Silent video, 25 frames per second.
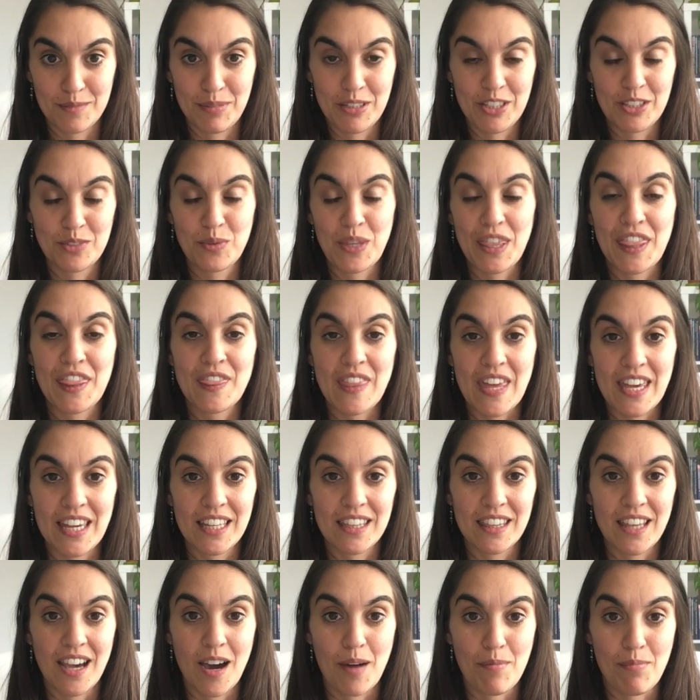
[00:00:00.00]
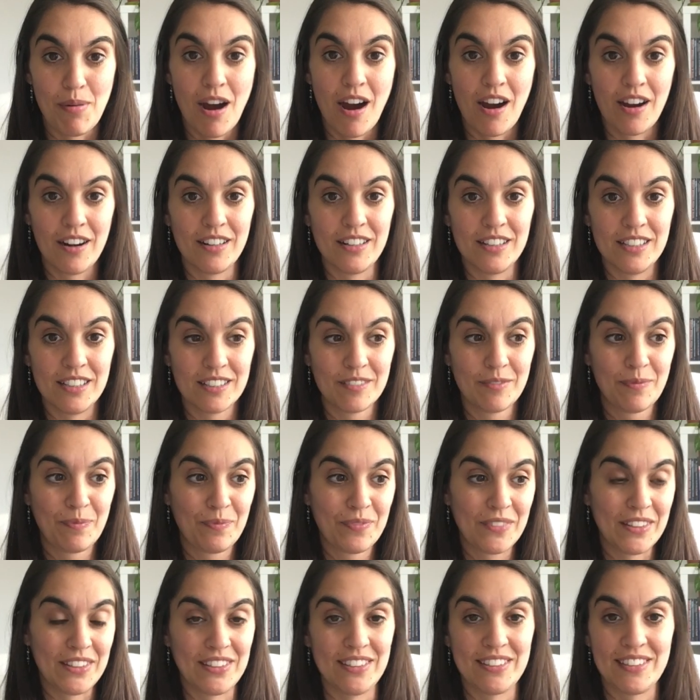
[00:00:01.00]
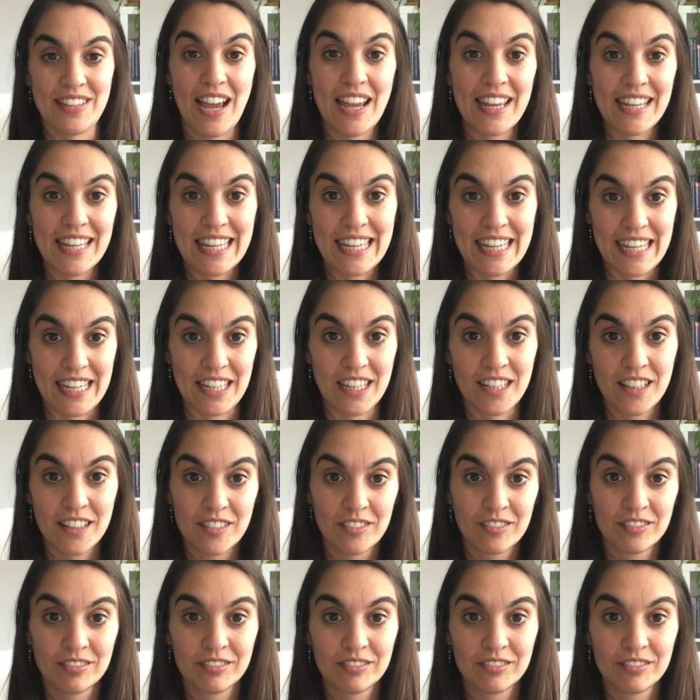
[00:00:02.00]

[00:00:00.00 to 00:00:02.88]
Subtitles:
because we think that a partner is a psychic.